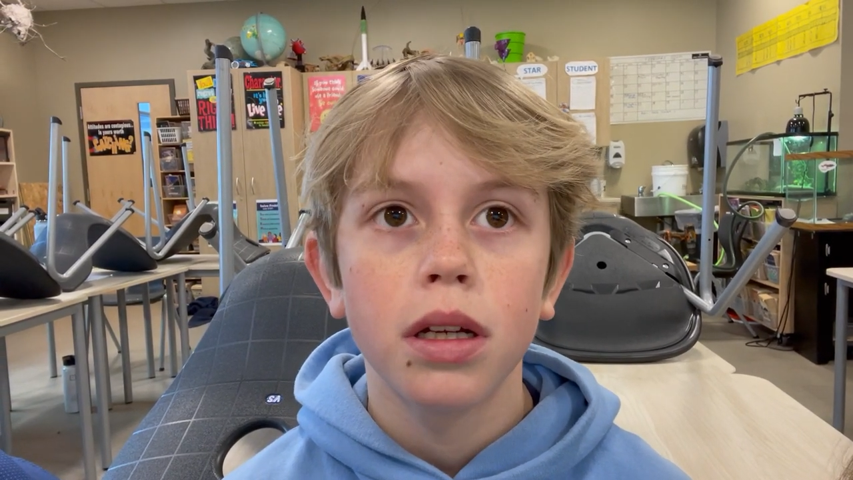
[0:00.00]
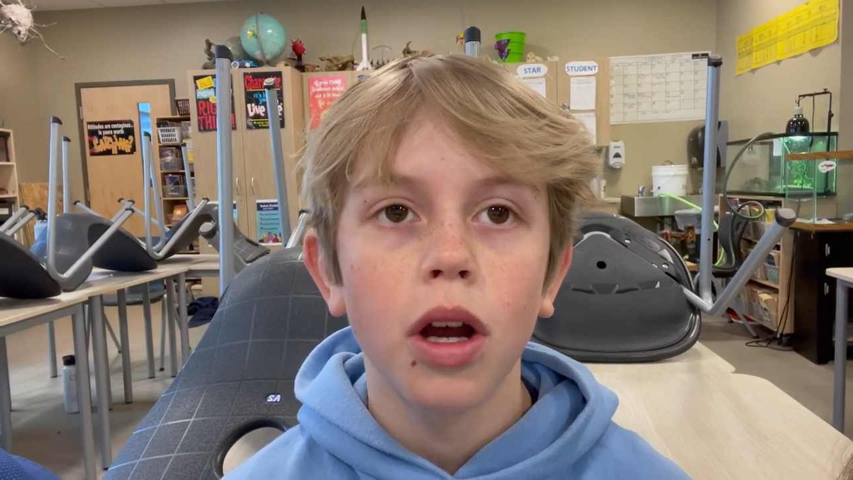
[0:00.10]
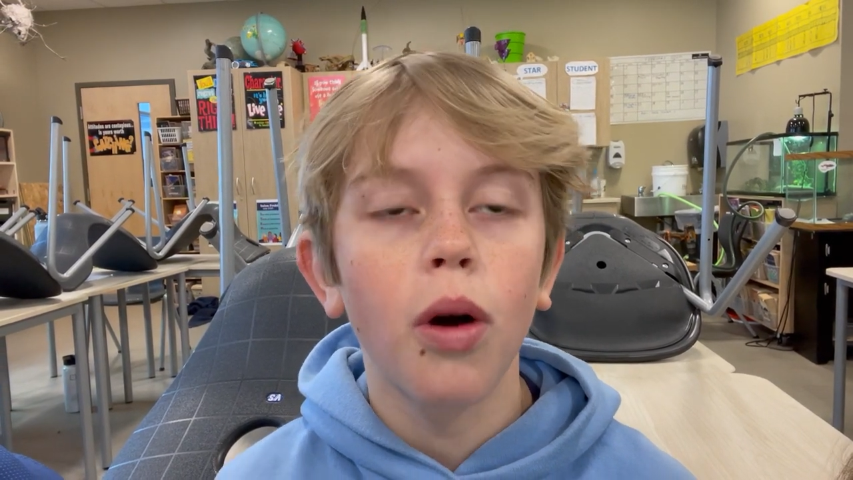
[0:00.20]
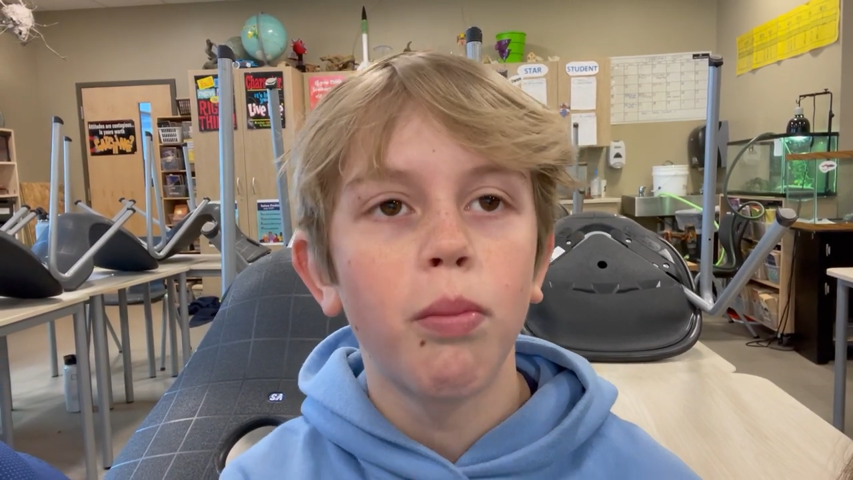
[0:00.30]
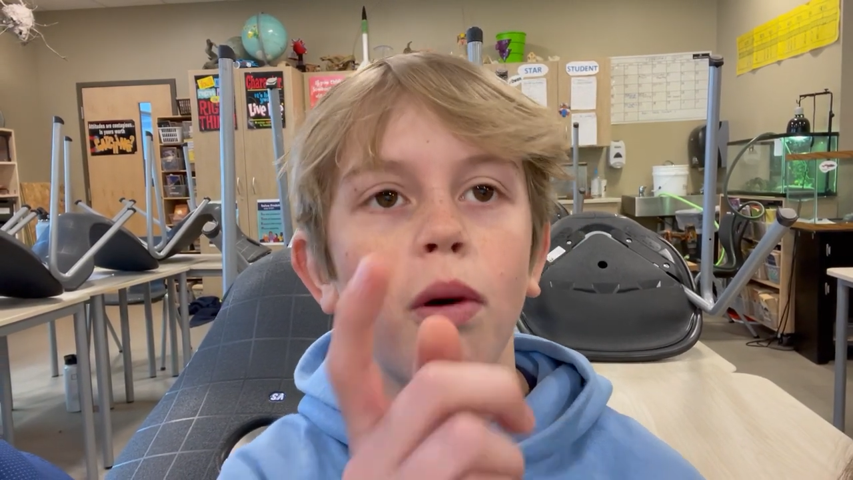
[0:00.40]

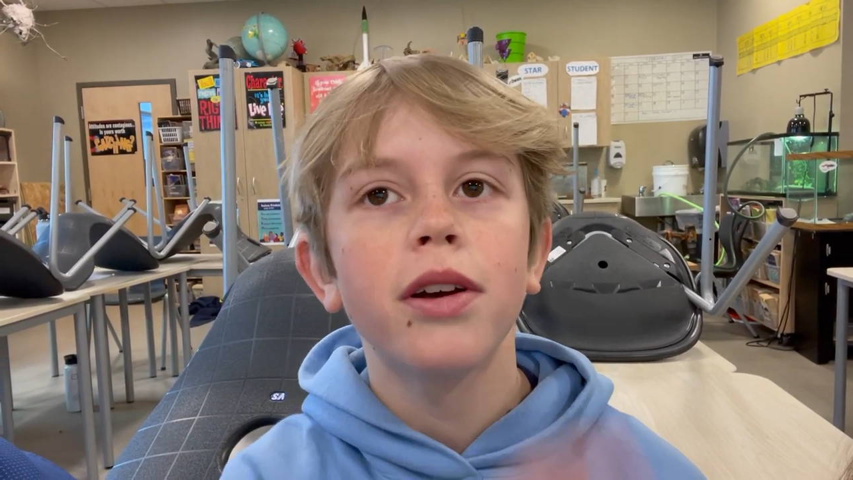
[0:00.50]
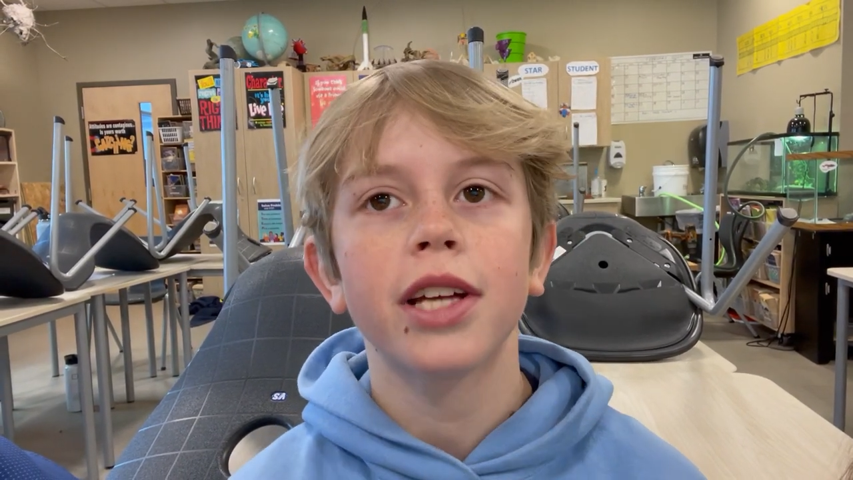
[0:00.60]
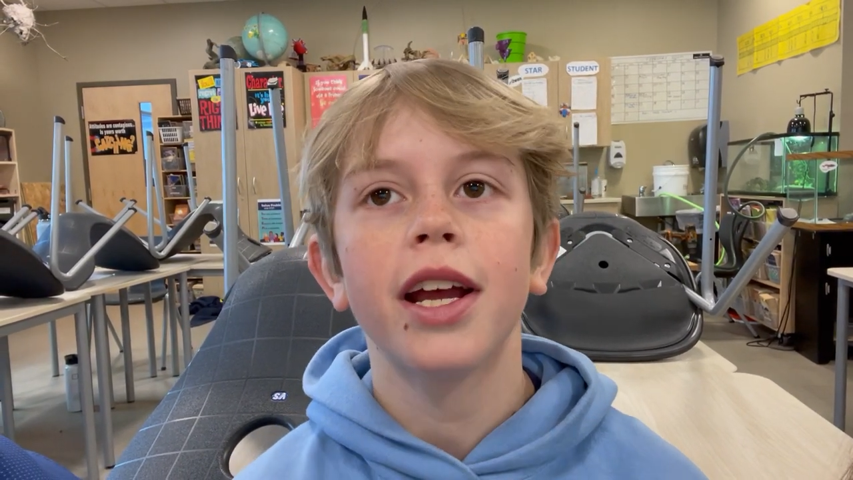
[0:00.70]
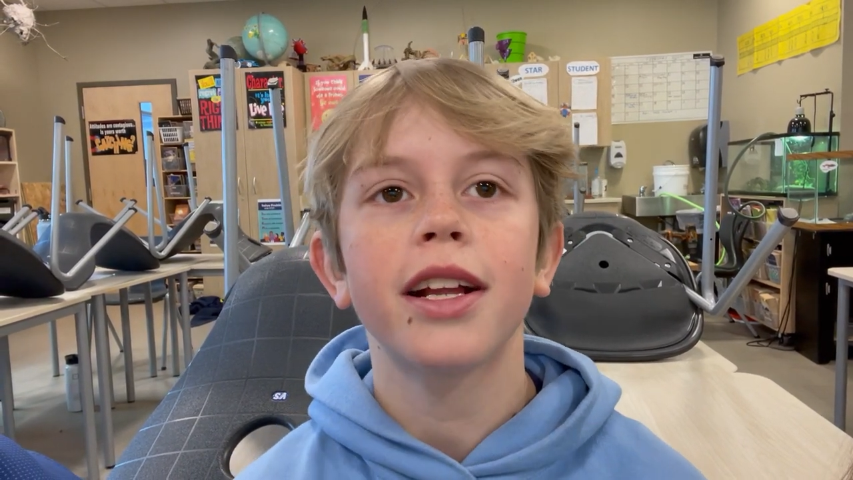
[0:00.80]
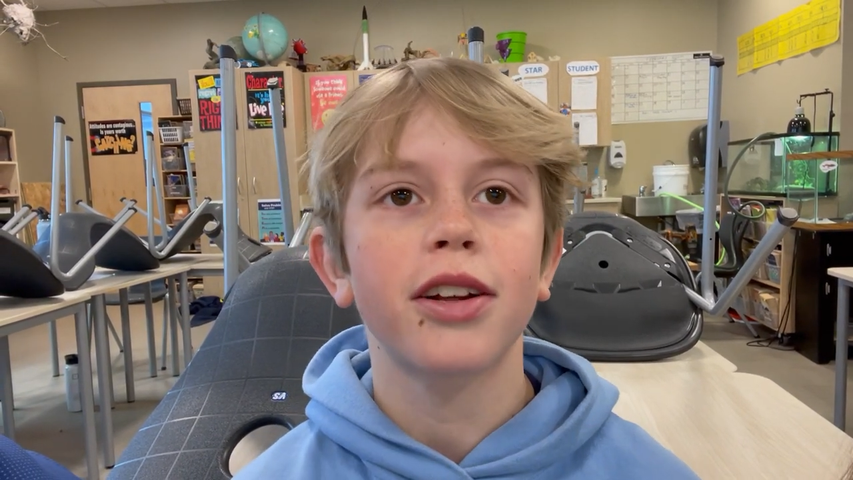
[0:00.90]
Oh, boys
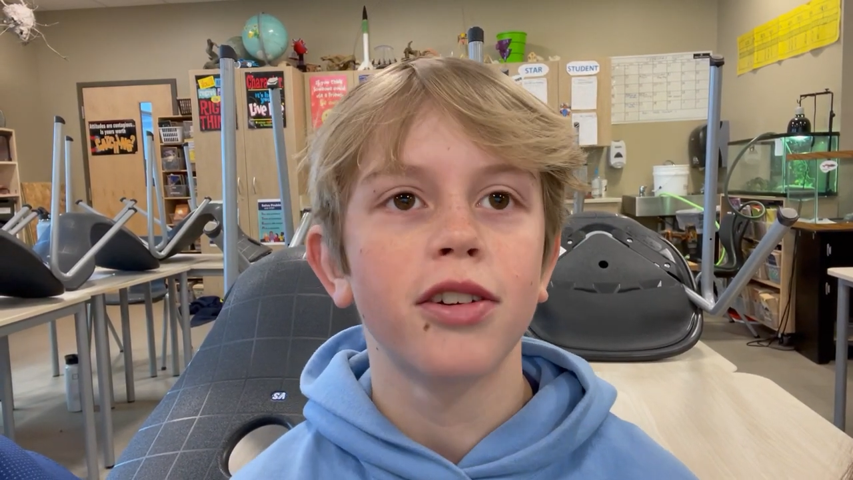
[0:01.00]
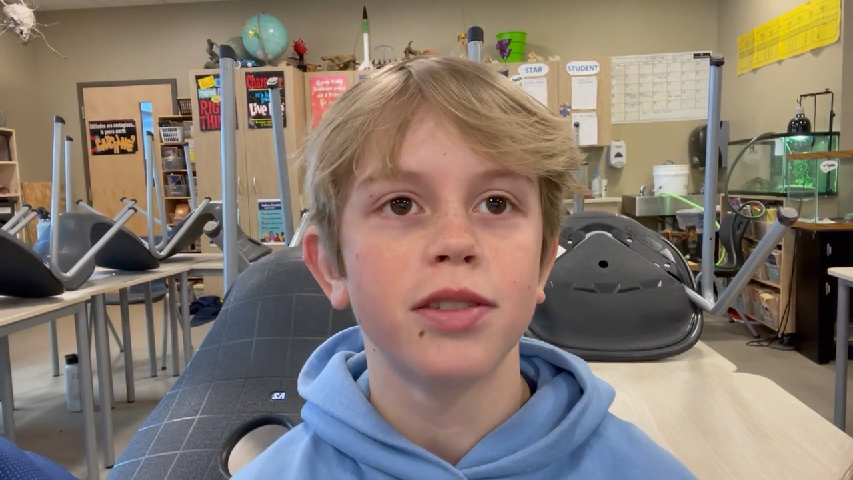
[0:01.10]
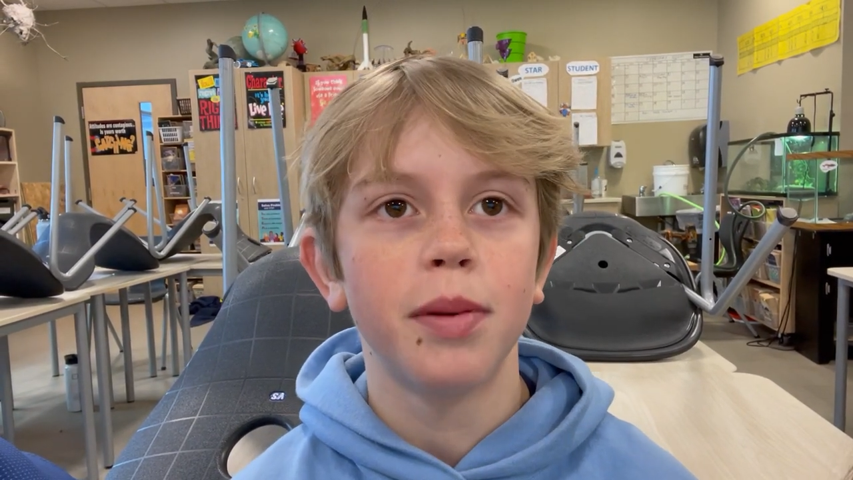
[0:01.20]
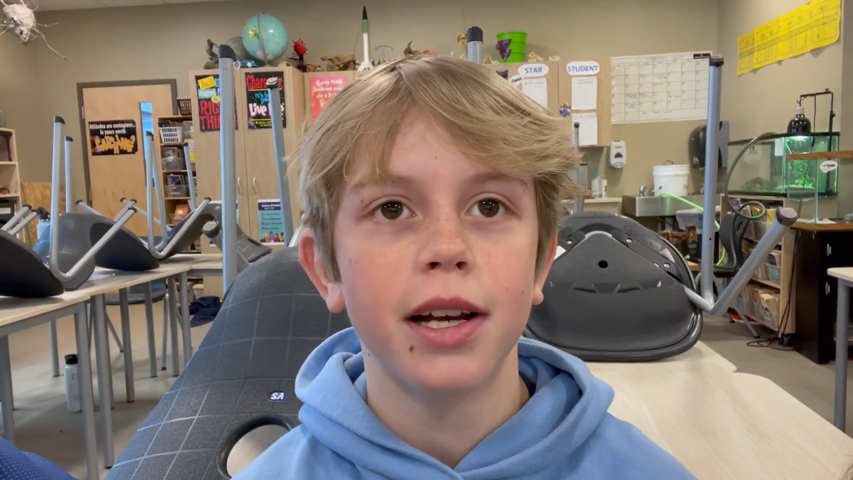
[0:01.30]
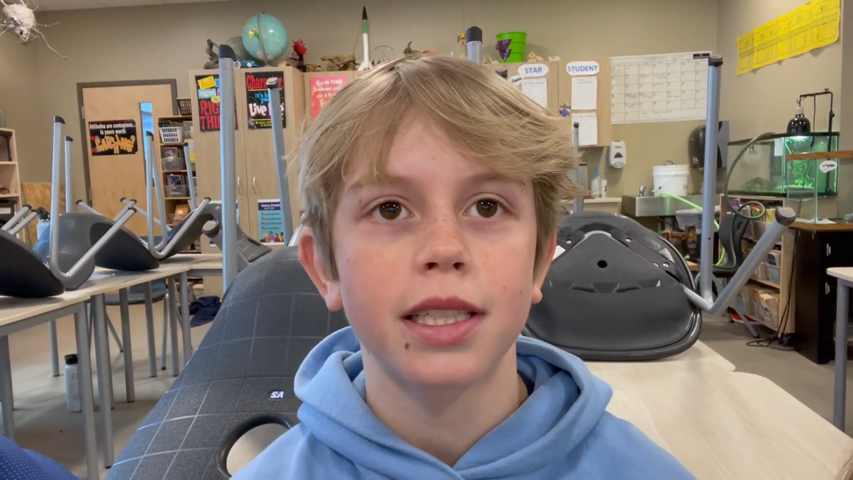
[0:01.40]
and
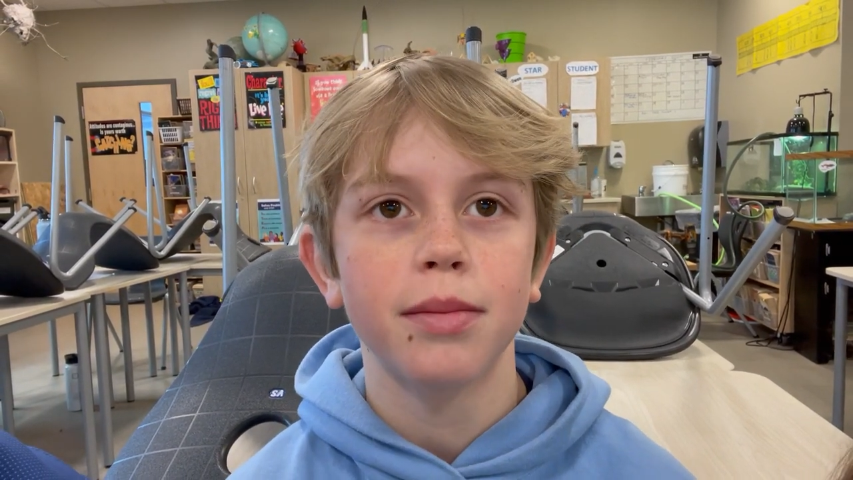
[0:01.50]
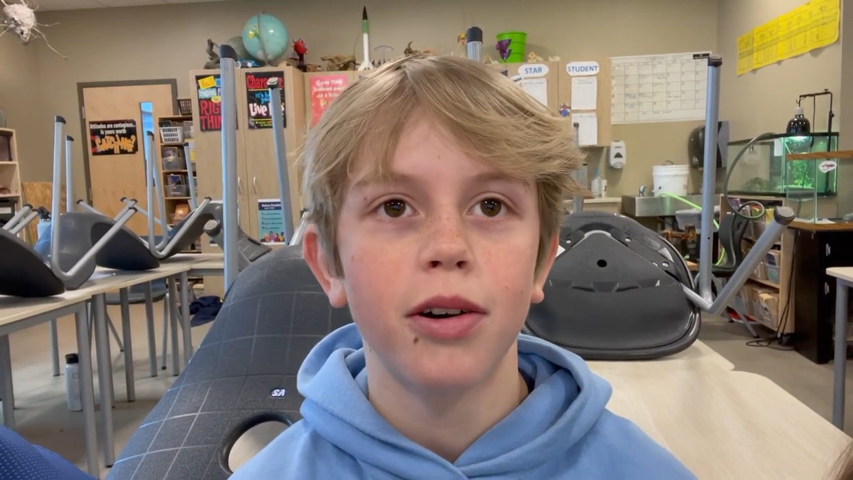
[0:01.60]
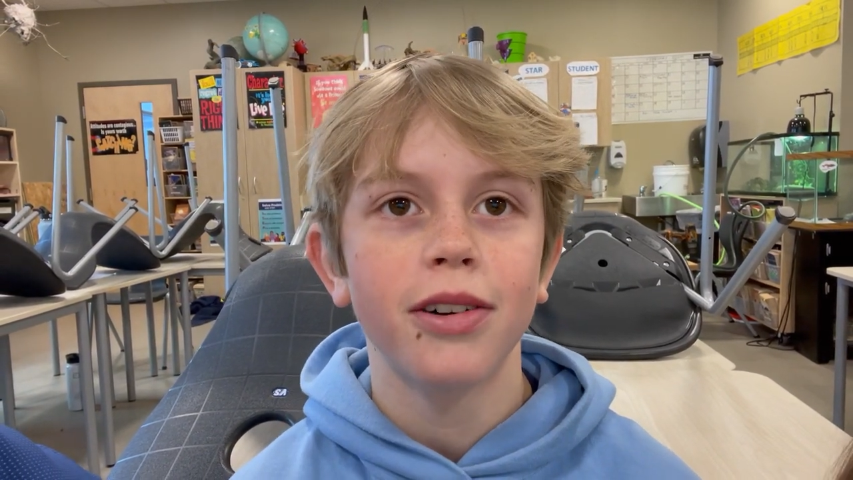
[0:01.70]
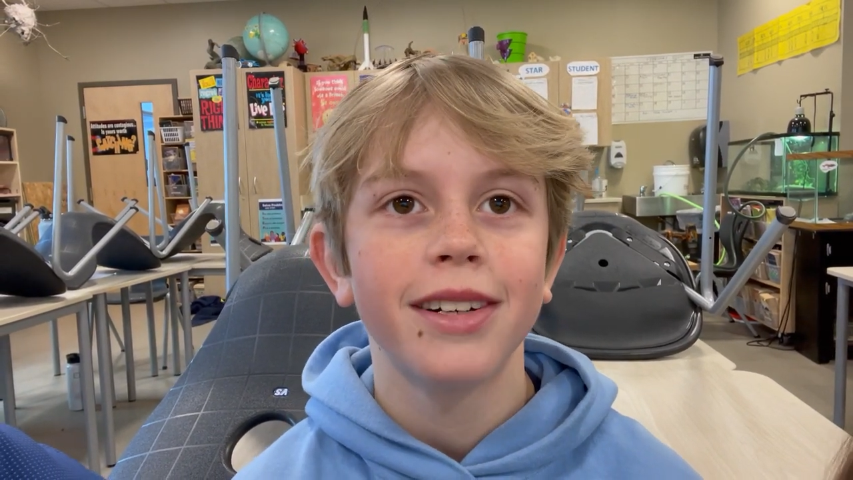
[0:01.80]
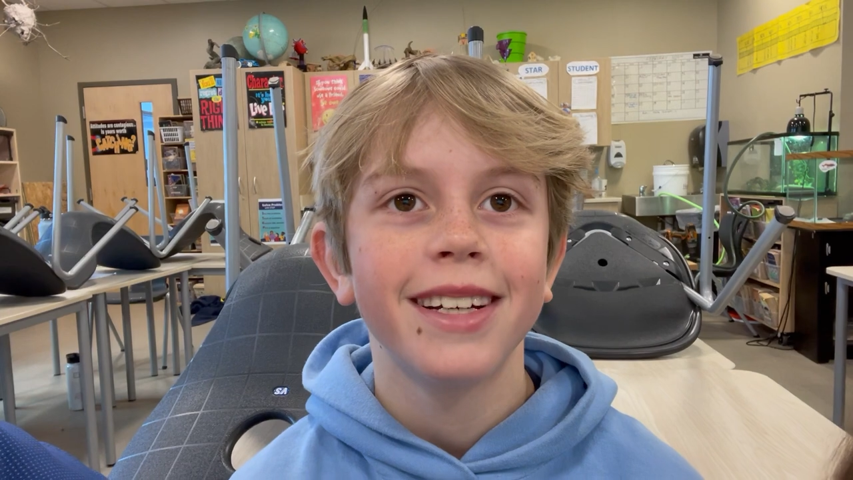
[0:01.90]
girls basketball.